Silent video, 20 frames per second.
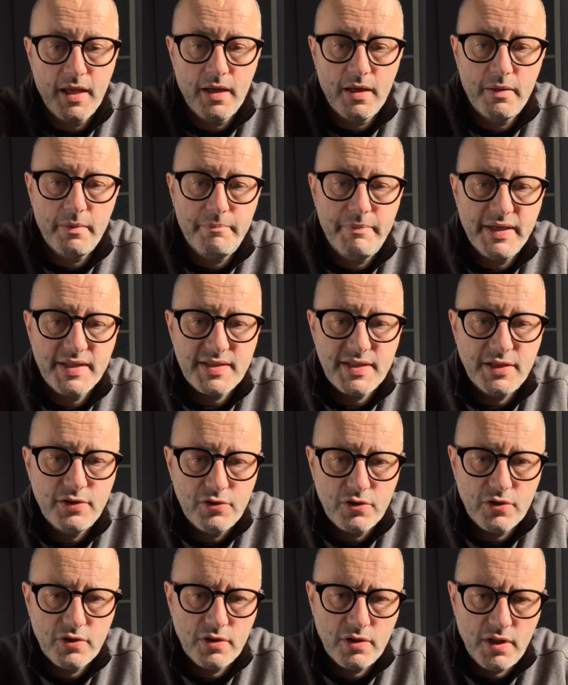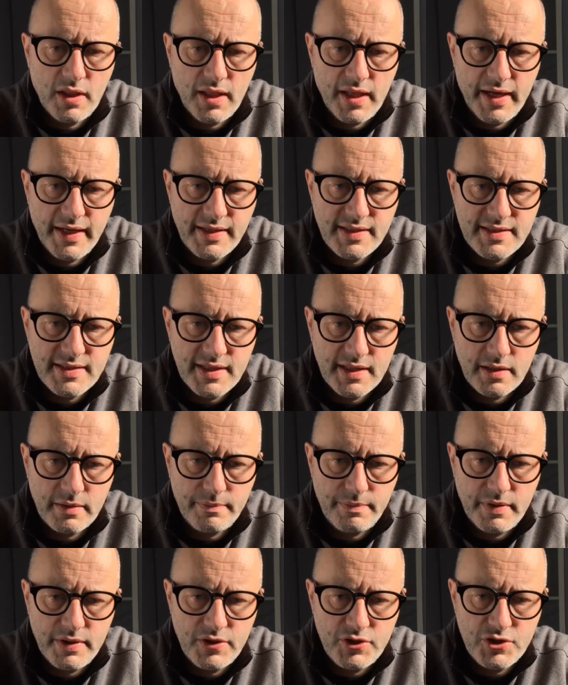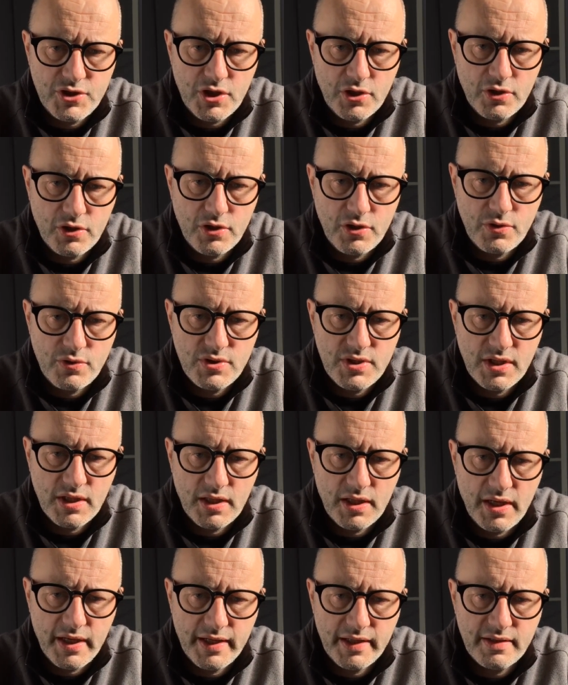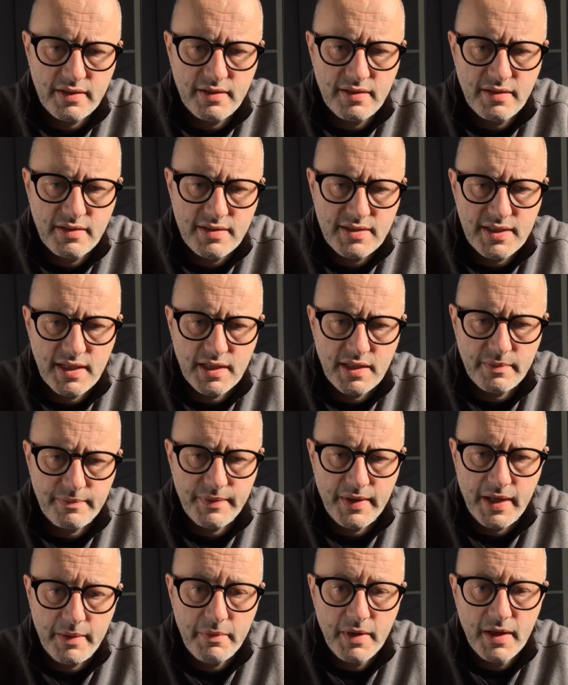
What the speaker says: Best indoor light setup, please share your using light setup name.